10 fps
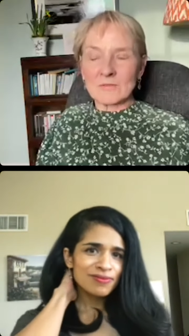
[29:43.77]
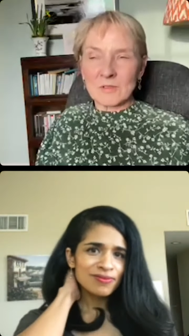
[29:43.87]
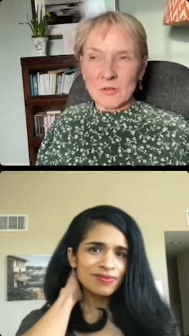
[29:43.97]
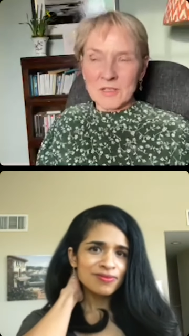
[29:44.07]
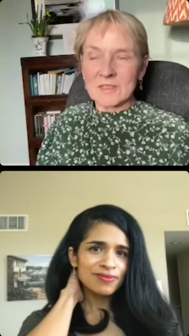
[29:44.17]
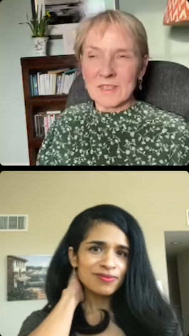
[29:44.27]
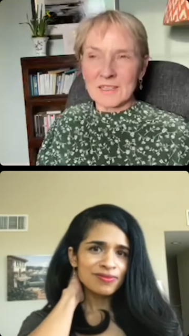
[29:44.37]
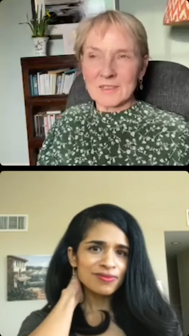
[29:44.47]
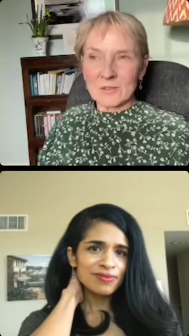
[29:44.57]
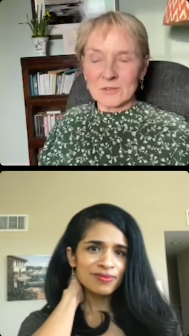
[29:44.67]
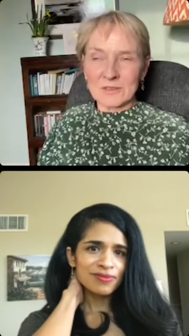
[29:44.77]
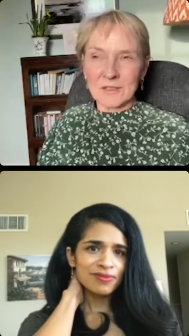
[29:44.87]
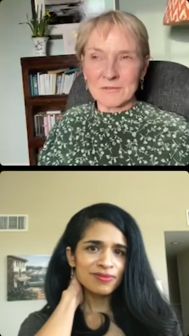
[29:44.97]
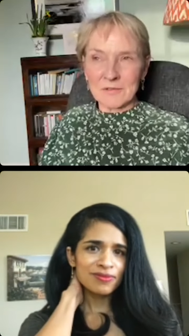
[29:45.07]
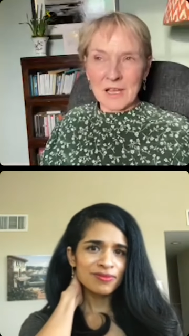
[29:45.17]
Speaker 1: criticizing
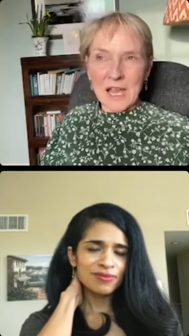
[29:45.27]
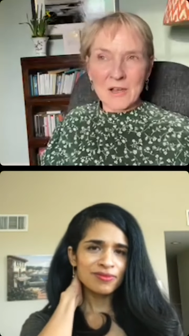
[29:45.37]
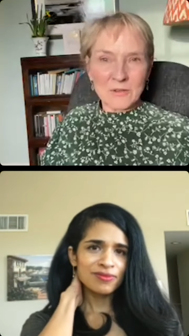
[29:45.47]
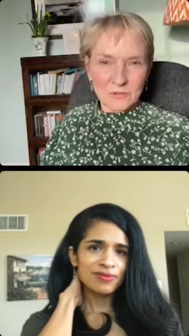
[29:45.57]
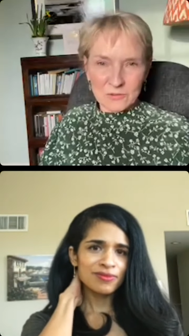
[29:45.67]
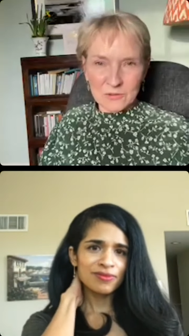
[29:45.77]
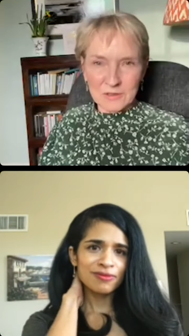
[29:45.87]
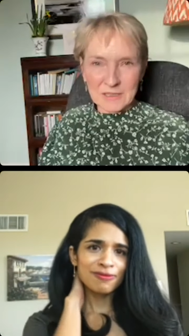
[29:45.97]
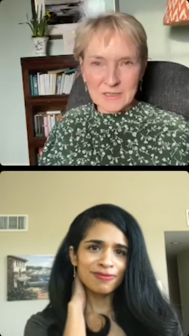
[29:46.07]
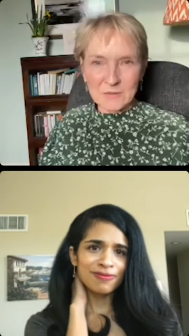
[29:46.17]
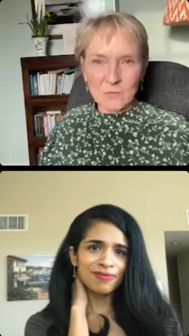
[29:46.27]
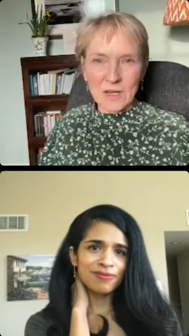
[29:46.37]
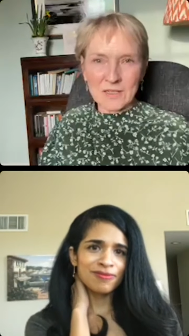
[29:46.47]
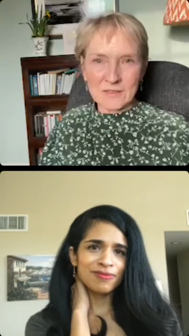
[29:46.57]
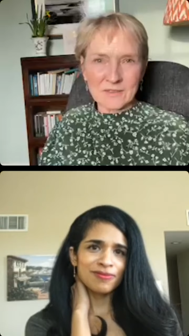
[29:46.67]
yourself for how you're doing it as well
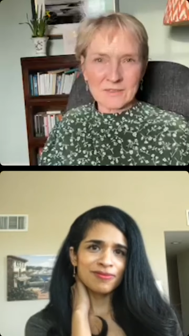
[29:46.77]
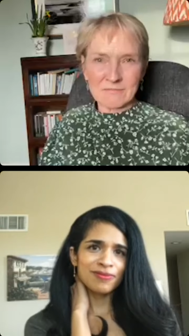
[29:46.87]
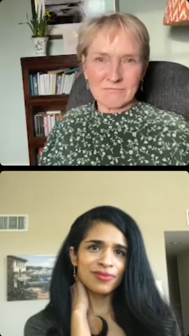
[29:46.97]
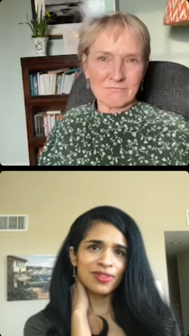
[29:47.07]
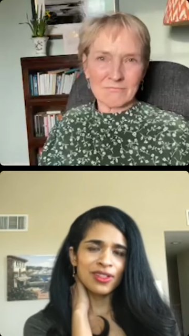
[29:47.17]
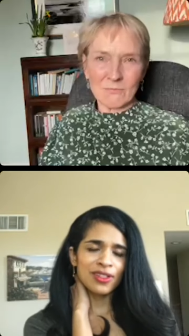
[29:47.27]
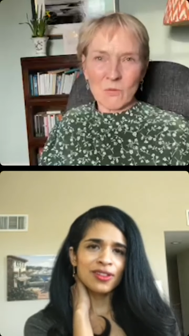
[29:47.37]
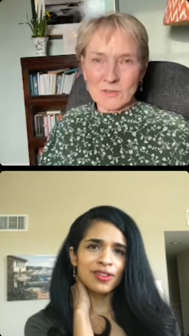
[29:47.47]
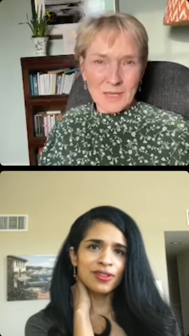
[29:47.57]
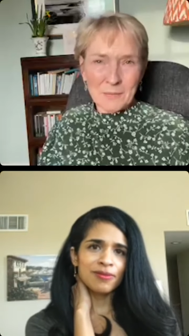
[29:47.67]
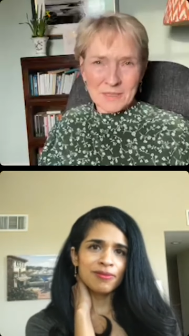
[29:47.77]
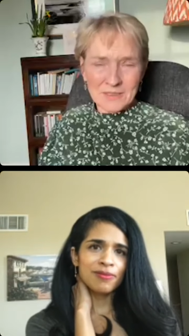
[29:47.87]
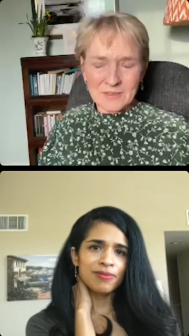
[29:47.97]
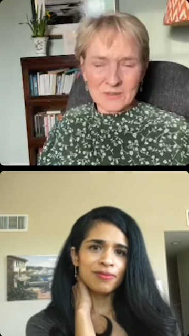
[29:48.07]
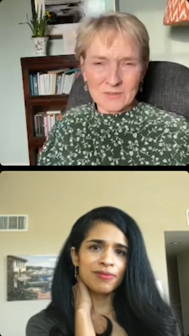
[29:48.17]
as what's happening
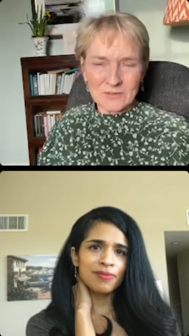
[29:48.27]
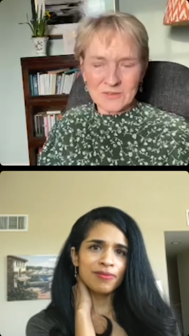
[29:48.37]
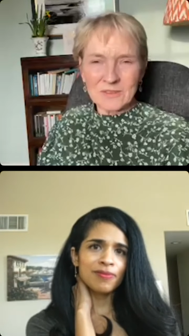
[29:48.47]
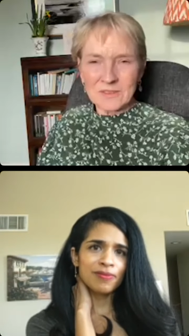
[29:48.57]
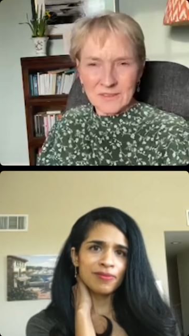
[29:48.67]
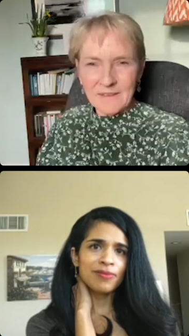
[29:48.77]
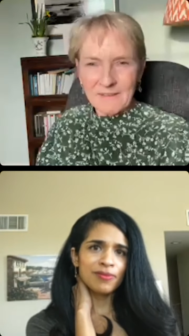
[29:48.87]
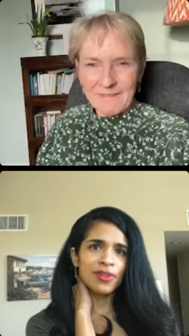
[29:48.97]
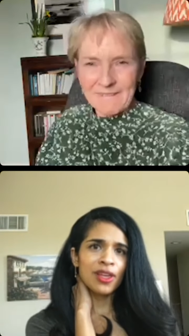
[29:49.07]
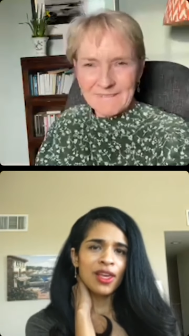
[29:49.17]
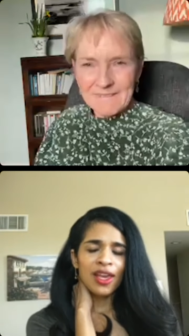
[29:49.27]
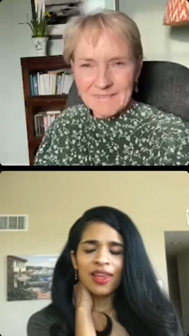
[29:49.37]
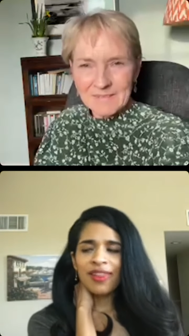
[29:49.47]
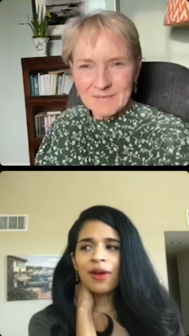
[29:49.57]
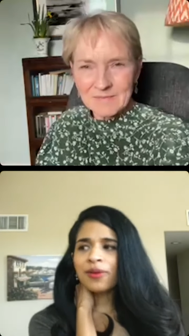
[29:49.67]
to you.
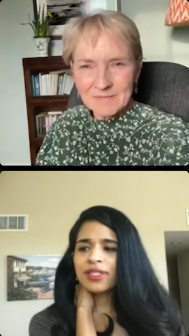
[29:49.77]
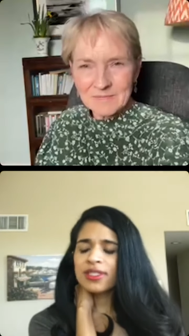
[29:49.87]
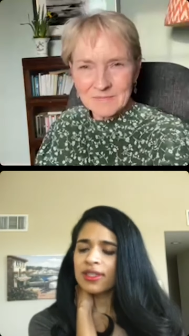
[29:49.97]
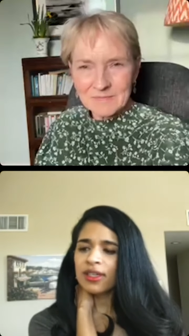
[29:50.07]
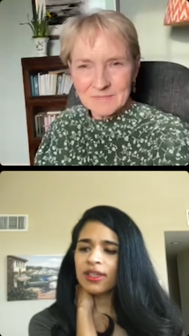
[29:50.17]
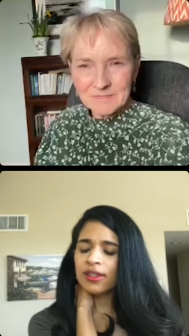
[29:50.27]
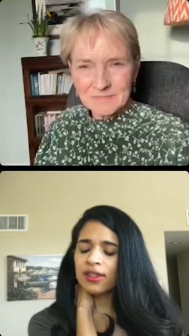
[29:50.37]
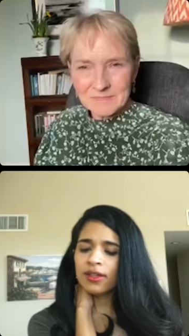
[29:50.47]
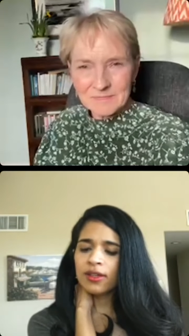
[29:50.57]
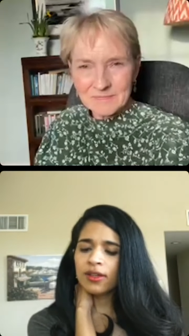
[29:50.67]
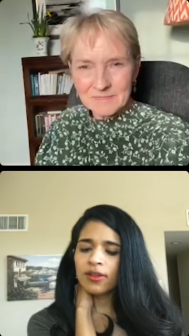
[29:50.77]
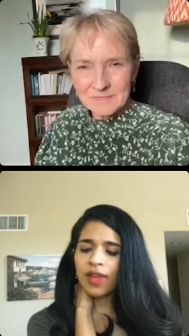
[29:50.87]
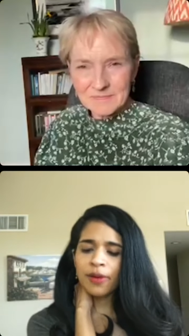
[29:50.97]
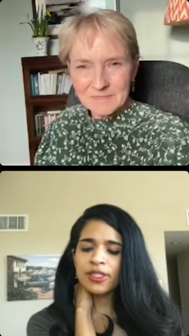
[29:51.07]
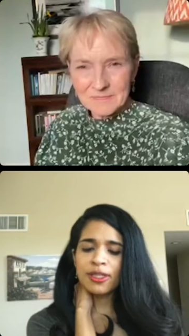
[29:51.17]
Speaker 2: That was the
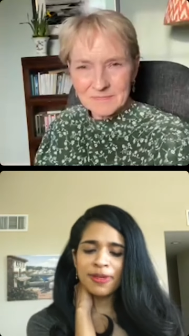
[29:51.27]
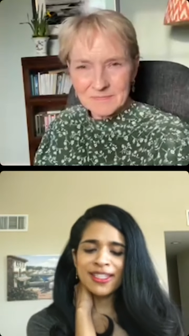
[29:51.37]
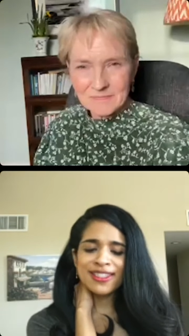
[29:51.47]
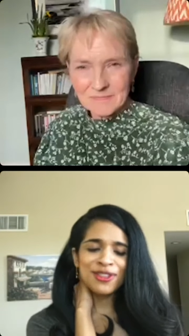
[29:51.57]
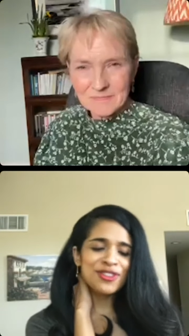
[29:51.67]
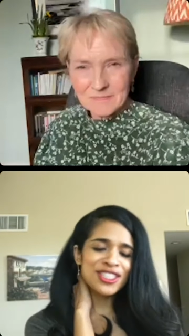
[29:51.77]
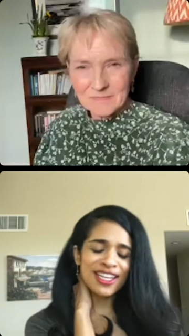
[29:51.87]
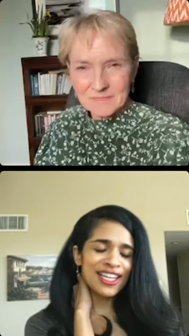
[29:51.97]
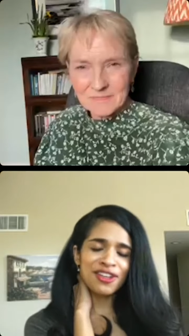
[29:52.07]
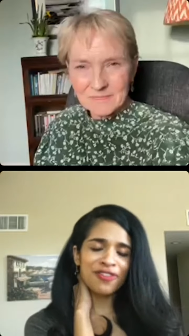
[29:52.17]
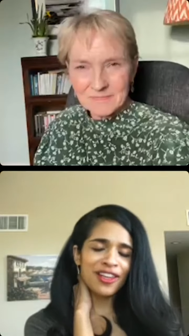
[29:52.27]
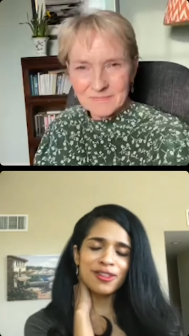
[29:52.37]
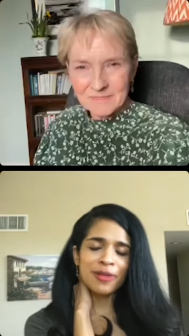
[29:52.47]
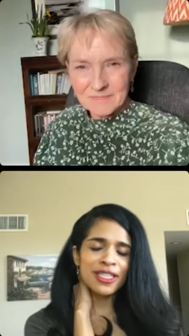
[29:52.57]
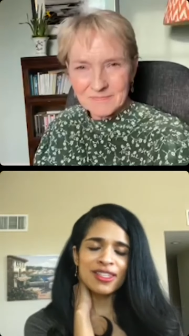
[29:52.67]
That was the piece. You just identified
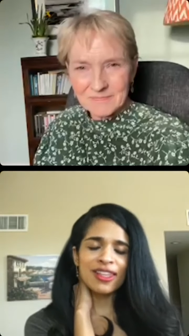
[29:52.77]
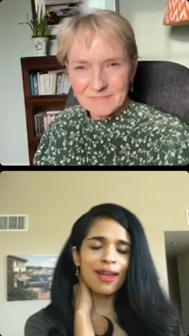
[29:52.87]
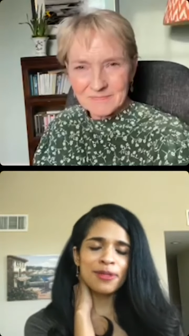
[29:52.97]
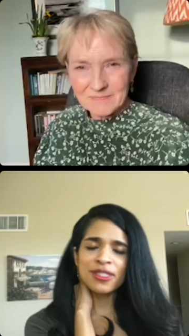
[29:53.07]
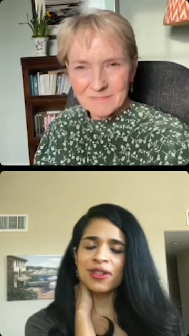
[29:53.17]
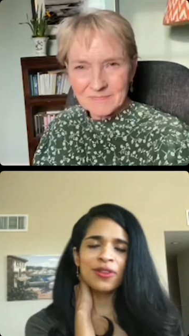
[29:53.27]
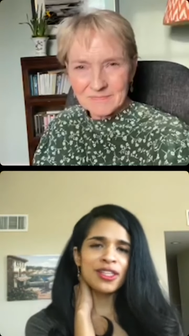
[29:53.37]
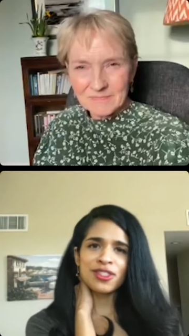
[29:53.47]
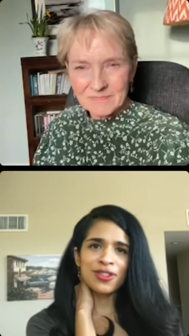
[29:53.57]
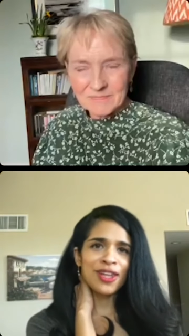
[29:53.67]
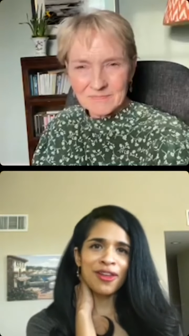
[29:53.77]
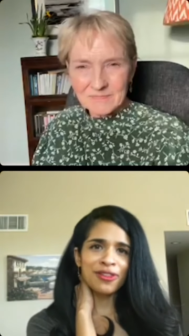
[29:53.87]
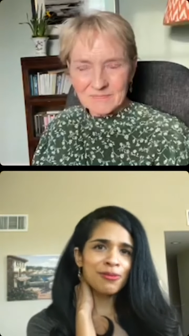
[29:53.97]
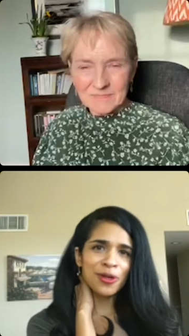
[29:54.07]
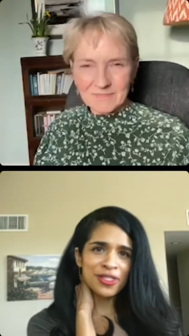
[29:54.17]
the piece of the episode that stood
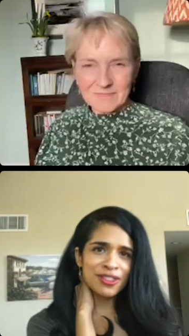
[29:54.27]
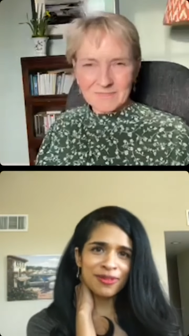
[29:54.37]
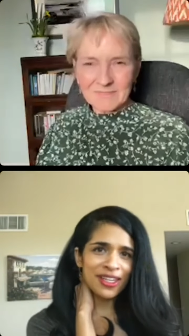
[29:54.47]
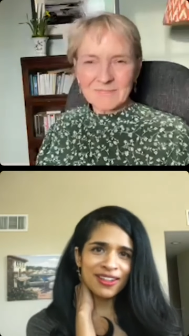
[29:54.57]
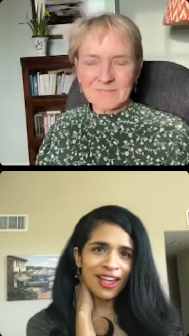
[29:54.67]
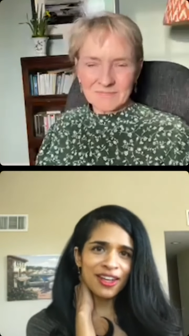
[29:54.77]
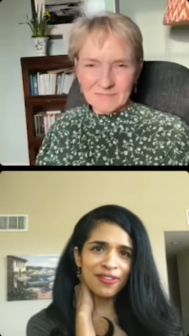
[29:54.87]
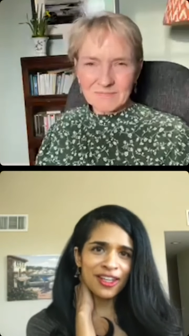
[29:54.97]
out the most to me out of